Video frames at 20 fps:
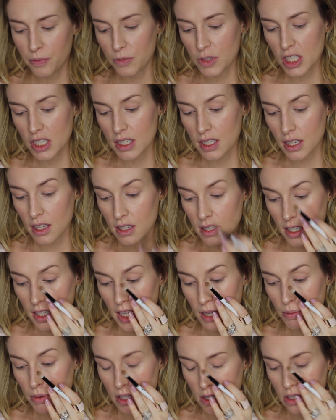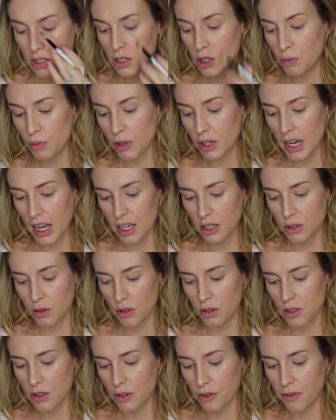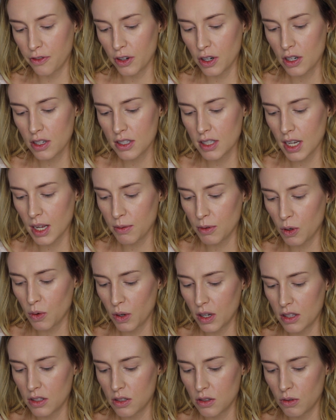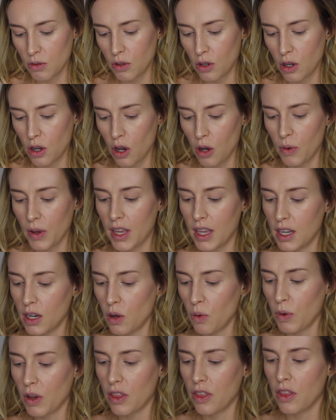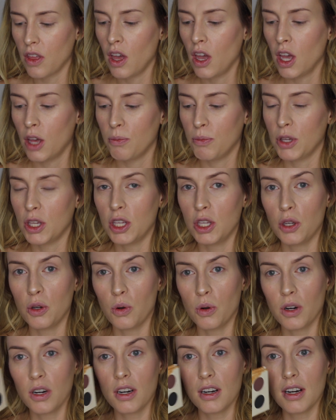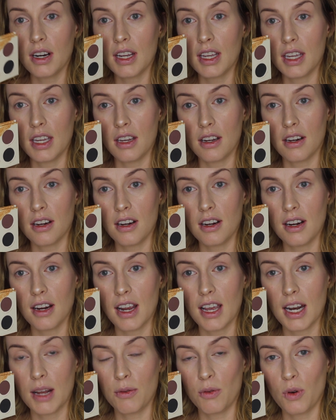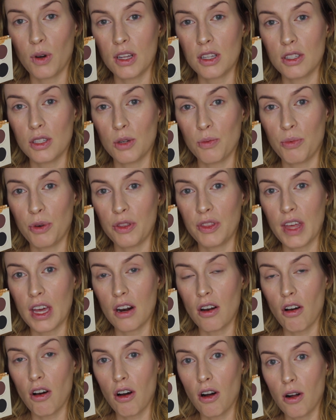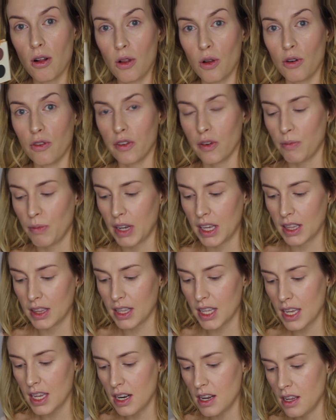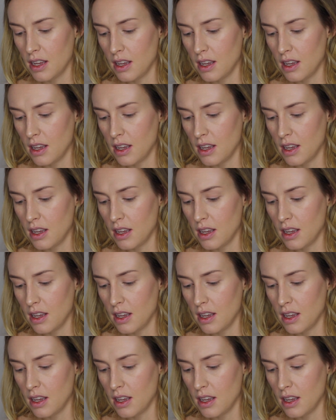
just keep it super natural. So first I'm going to go in with Pure here, and I'm going to put that all over my lid.